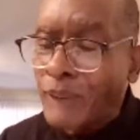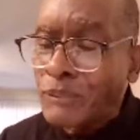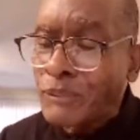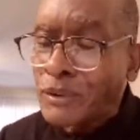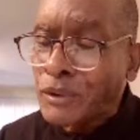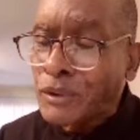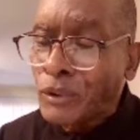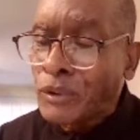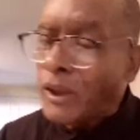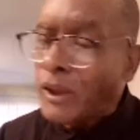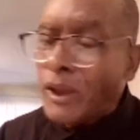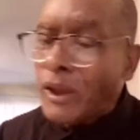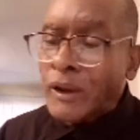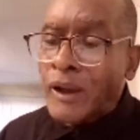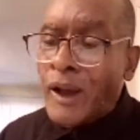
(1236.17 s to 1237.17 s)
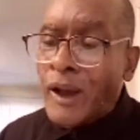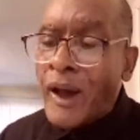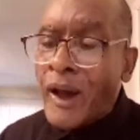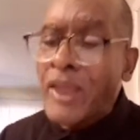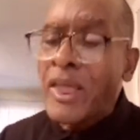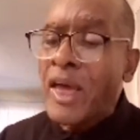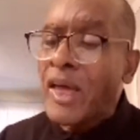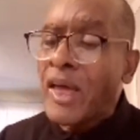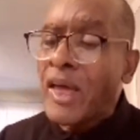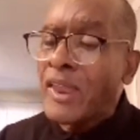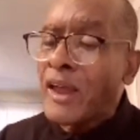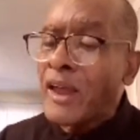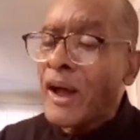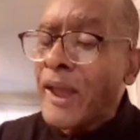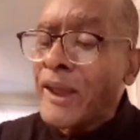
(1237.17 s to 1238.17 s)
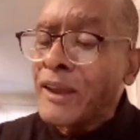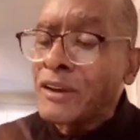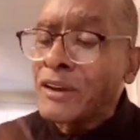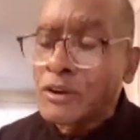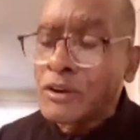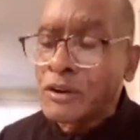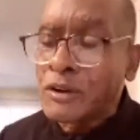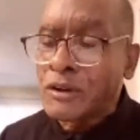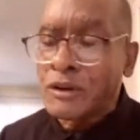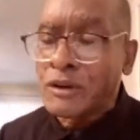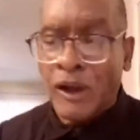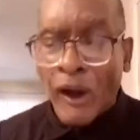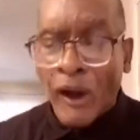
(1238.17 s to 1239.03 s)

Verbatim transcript: God had an angel to call me.